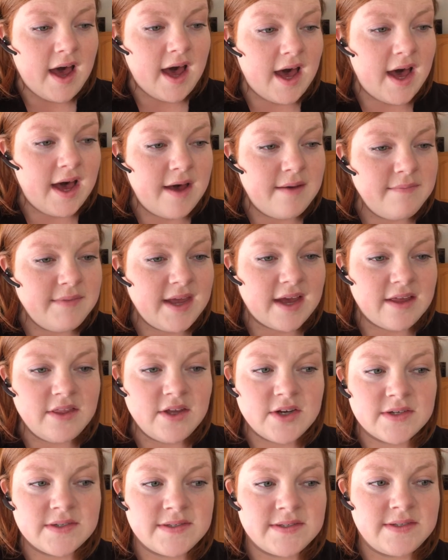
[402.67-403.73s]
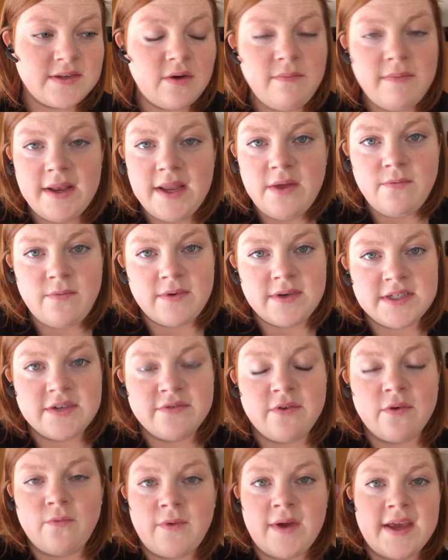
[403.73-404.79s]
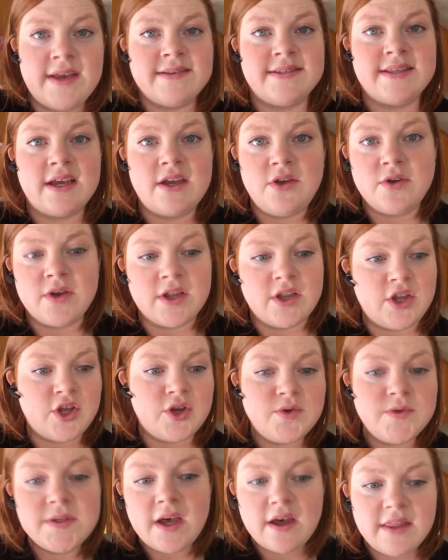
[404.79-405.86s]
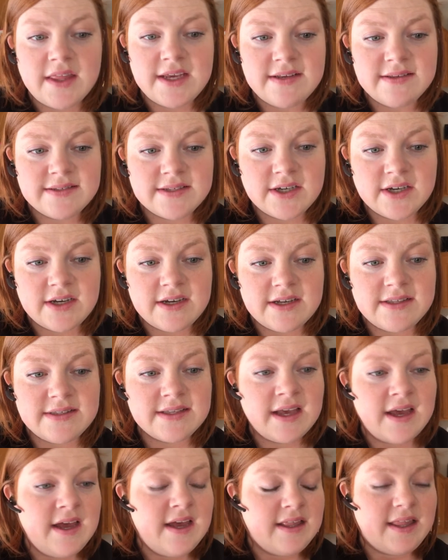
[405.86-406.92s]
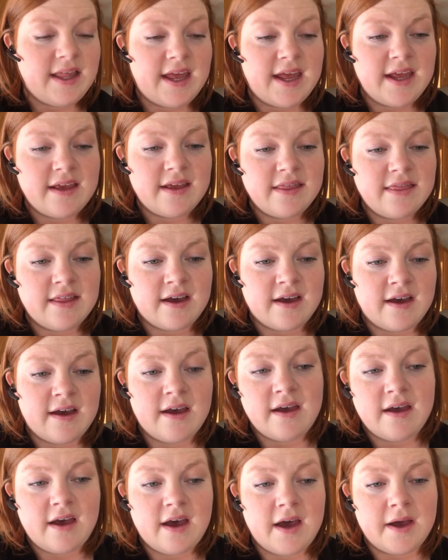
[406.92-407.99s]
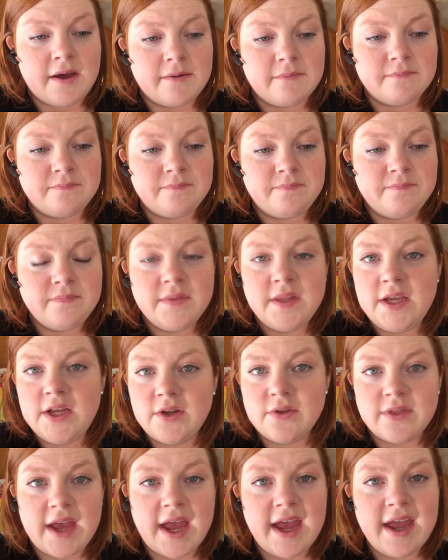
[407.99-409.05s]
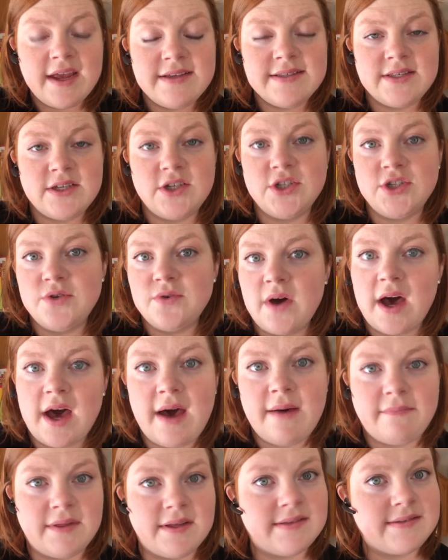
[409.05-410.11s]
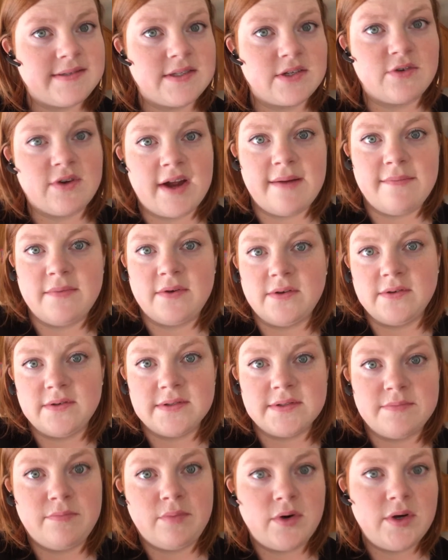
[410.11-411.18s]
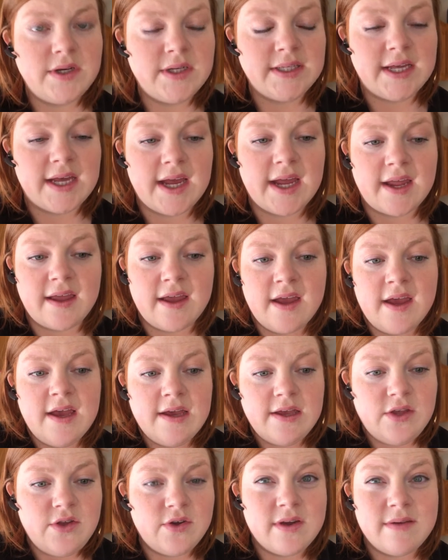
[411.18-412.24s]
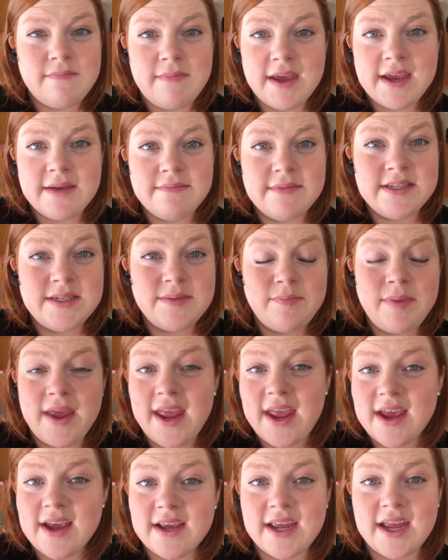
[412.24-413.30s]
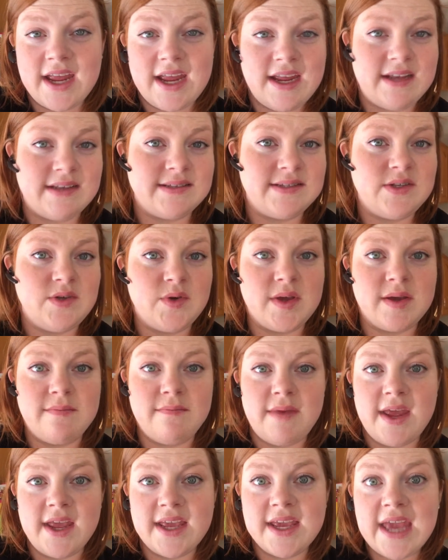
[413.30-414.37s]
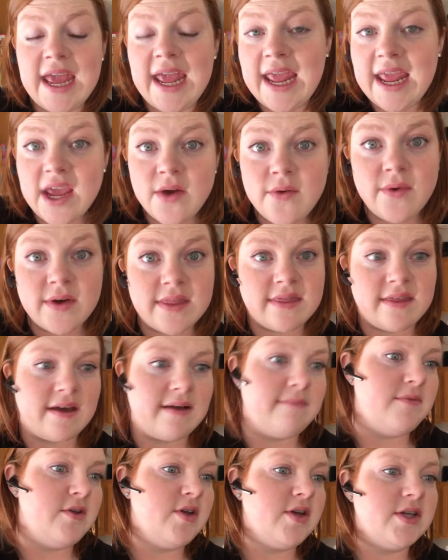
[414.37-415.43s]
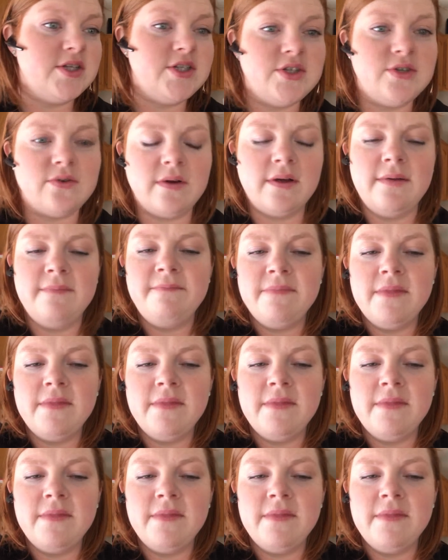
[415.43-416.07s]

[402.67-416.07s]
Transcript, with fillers: um, yeah, there are so many different ways that you can use all these goods, like the, um, you know, the eggs, you can do omelets, scrambles, boiled egg. You can make them into pancakes. You can make cake with them. You can do,